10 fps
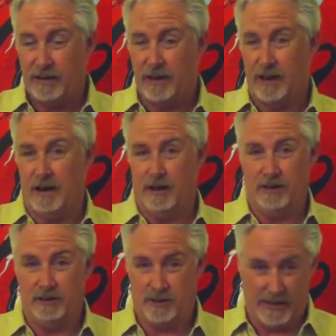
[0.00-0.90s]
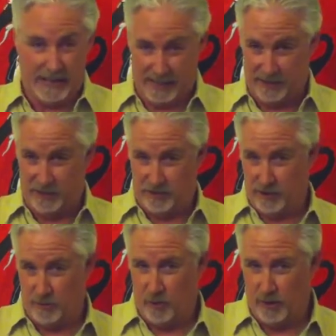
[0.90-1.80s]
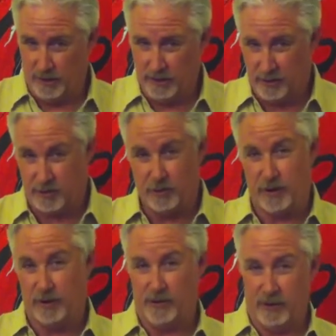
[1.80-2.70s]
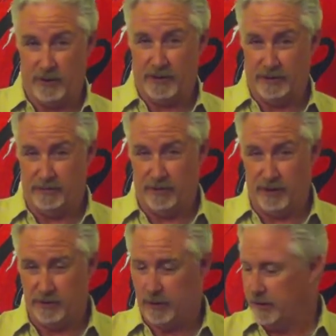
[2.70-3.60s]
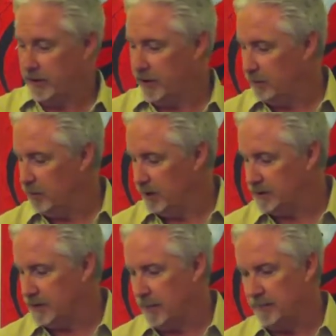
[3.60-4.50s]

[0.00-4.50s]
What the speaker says: You start getting into jug wine territory if you're in the Fresno area, but